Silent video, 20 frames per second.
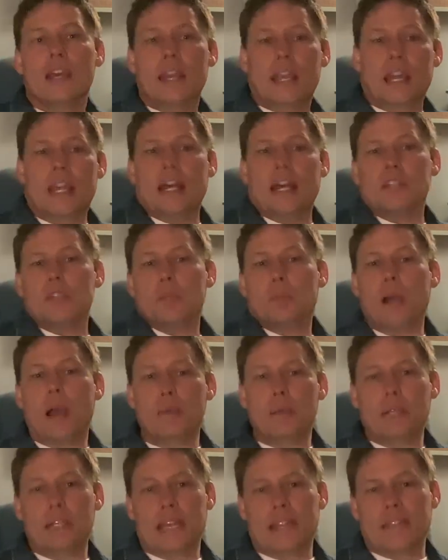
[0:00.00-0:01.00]
And I was
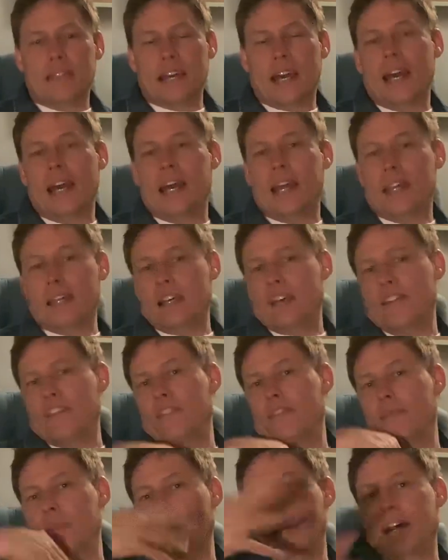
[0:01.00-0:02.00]
probably at the height
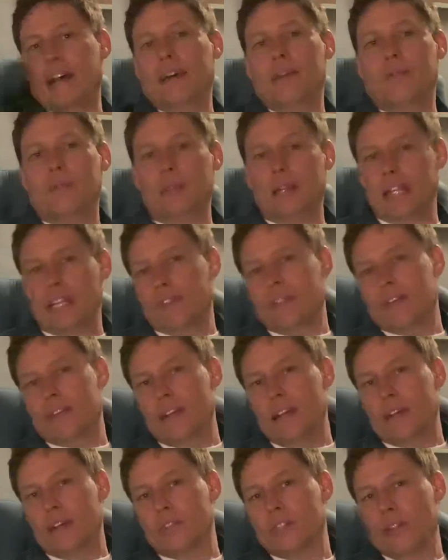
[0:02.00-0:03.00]
of my whatever.
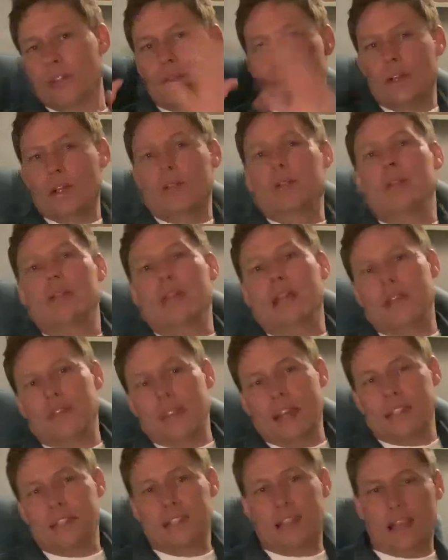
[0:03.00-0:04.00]
I was on the road at
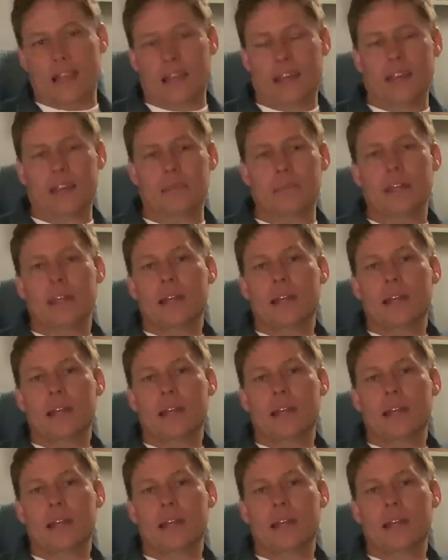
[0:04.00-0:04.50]
that time